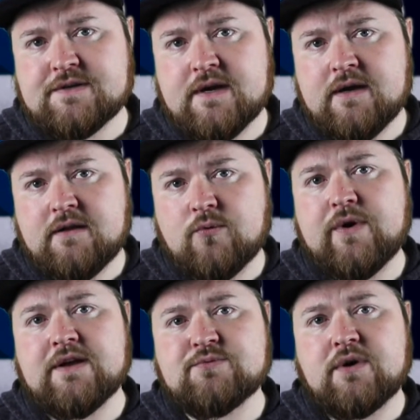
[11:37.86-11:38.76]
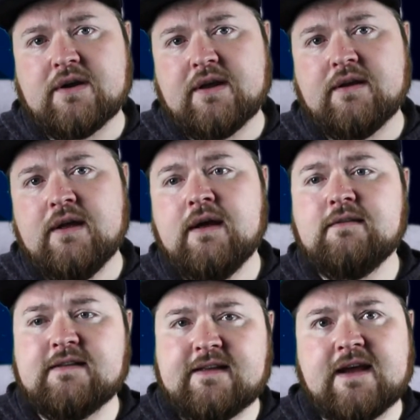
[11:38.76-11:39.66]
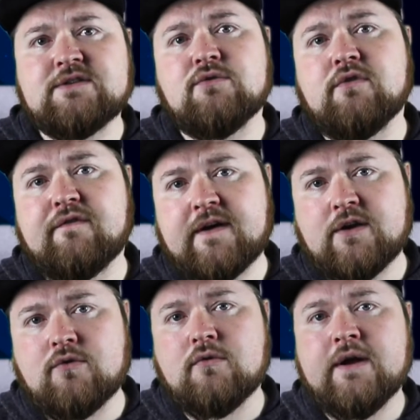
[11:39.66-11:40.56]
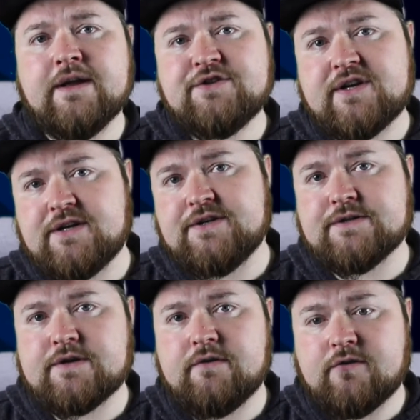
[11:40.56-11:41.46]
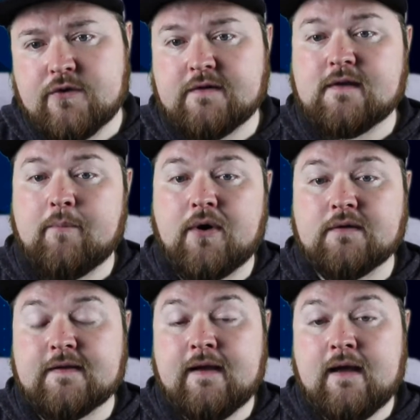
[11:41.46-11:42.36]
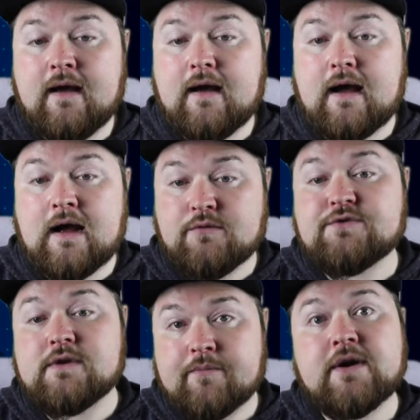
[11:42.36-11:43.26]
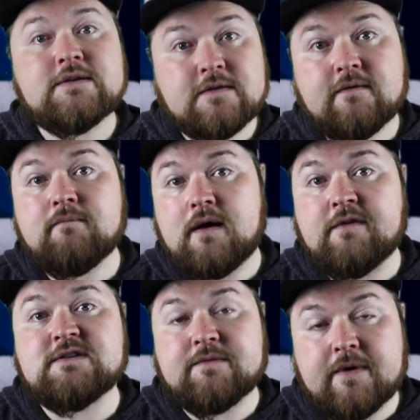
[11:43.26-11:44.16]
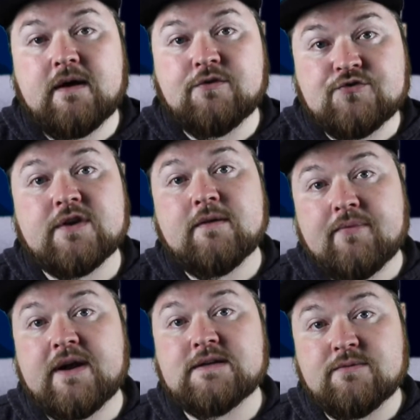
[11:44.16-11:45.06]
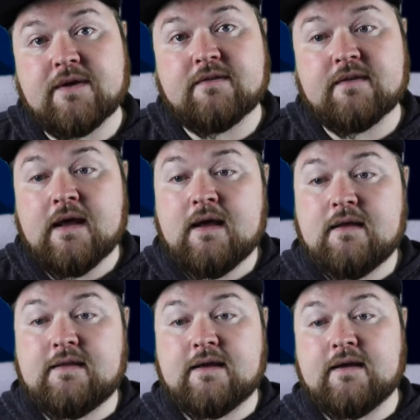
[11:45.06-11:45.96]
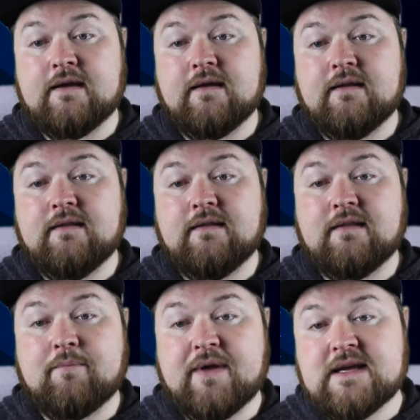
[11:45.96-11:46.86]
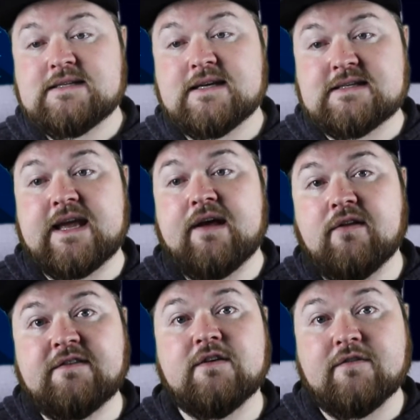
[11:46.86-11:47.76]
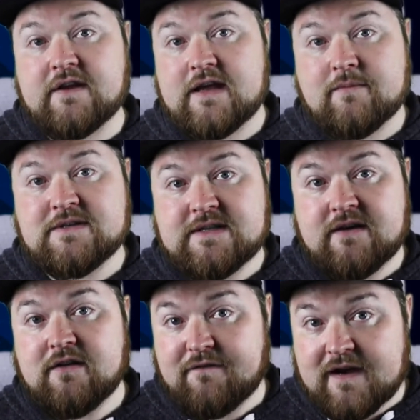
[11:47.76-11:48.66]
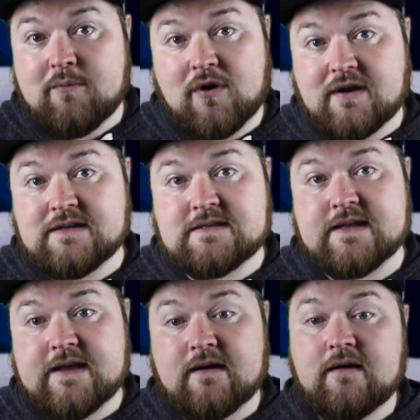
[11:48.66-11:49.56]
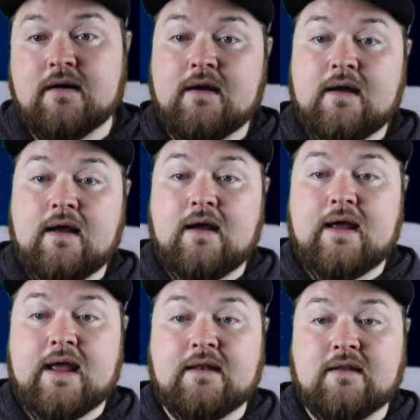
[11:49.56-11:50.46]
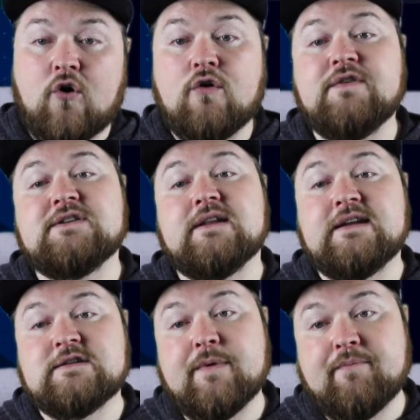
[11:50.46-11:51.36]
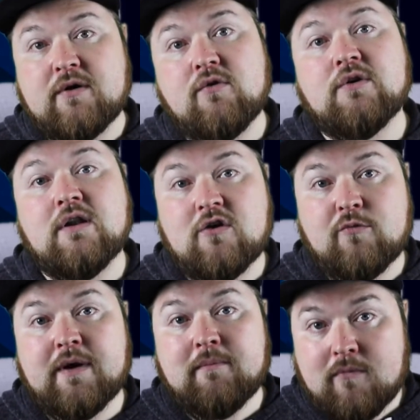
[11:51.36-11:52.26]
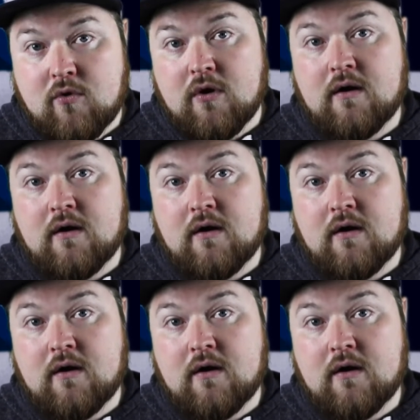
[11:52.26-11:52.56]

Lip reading: the way it's working, to test all the final changes to it. But I was impressed, I must admit. I was really impressed with the basic skeleton of the game is there, the framework is there. It obviously needs to be built on a little bit more